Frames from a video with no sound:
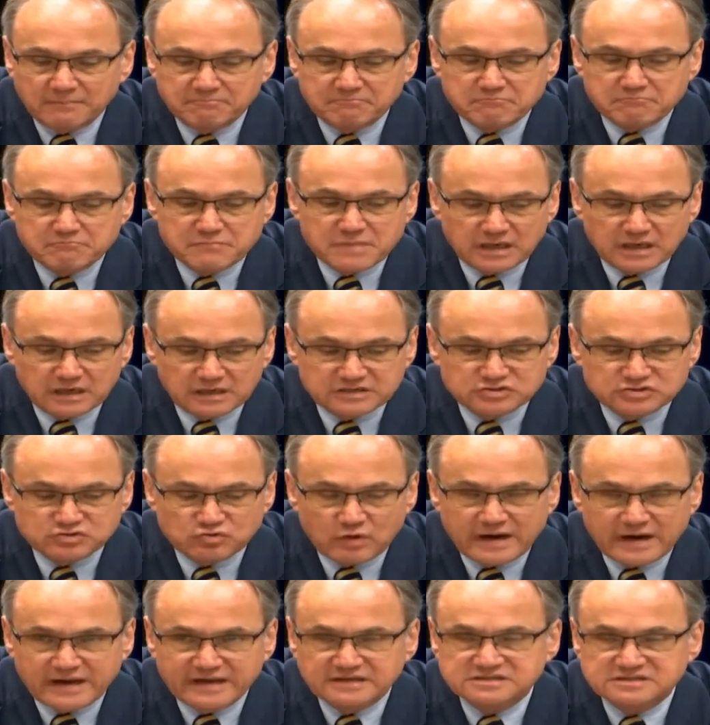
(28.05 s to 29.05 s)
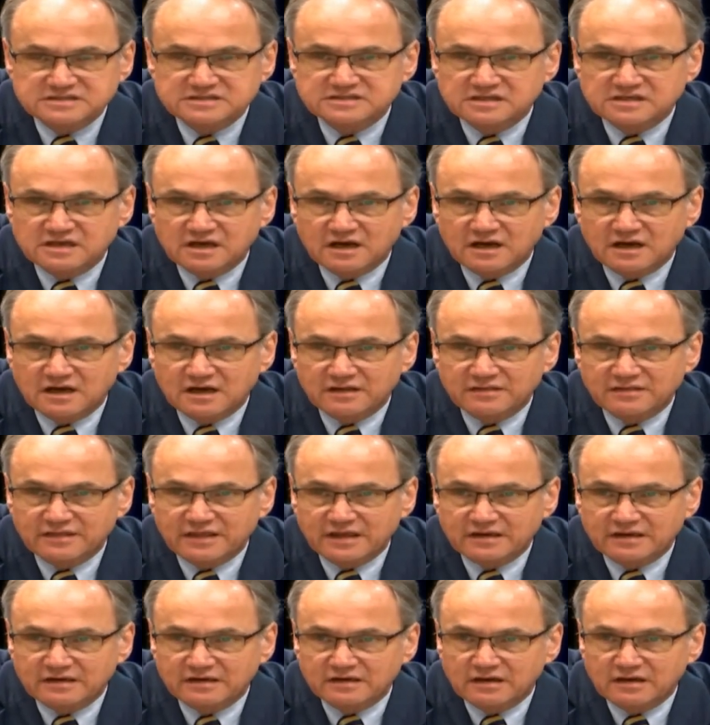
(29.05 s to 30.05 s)
millage rates that
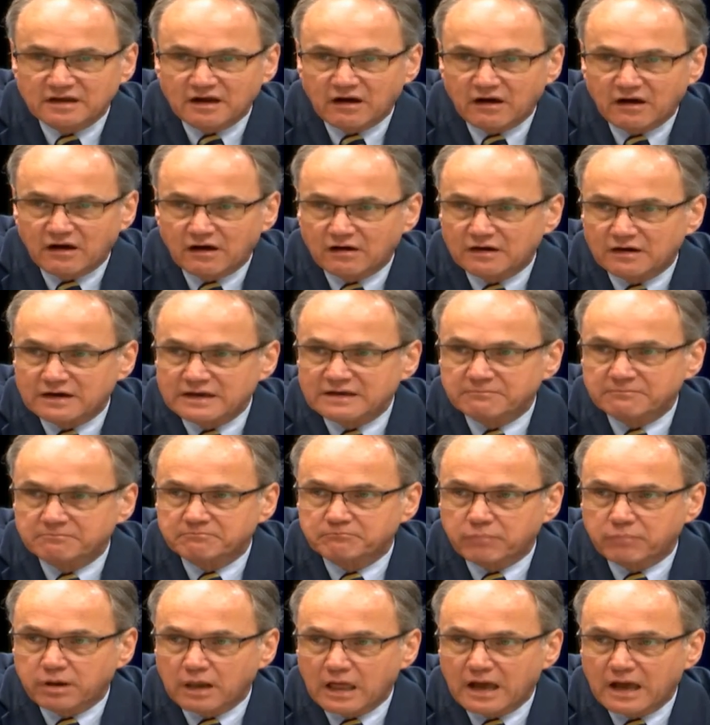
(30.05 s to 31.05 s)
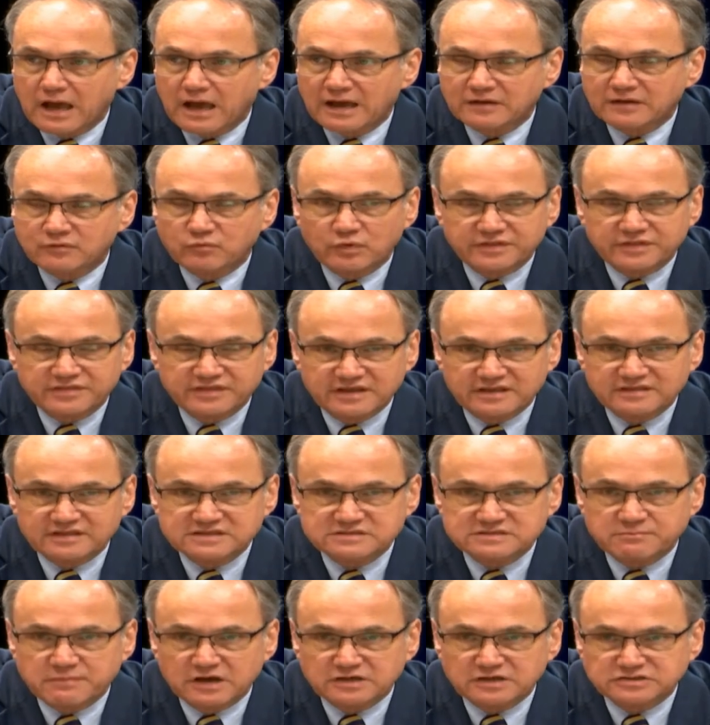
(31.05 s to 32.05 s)
are implied within this
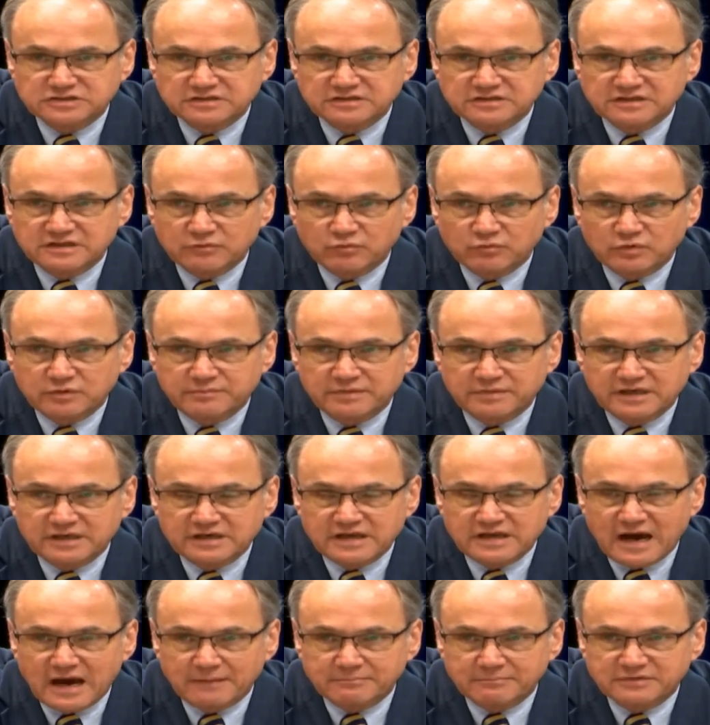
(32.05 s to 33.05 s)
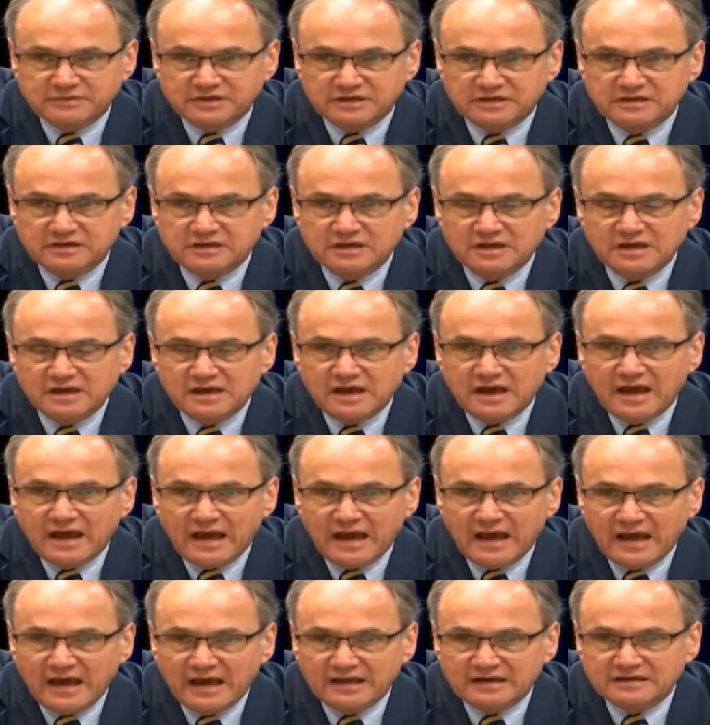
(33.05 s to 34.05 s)
budget and that would be adopted
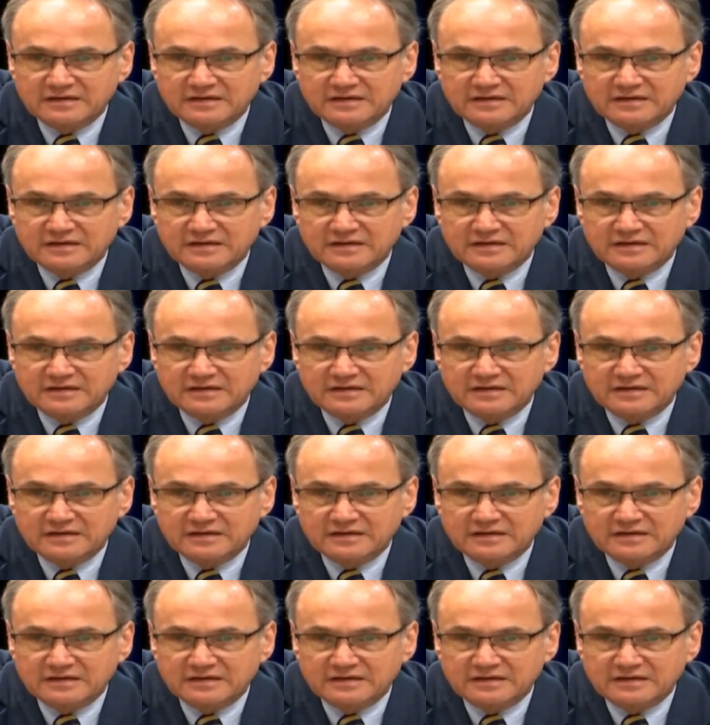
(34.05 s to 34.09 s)
at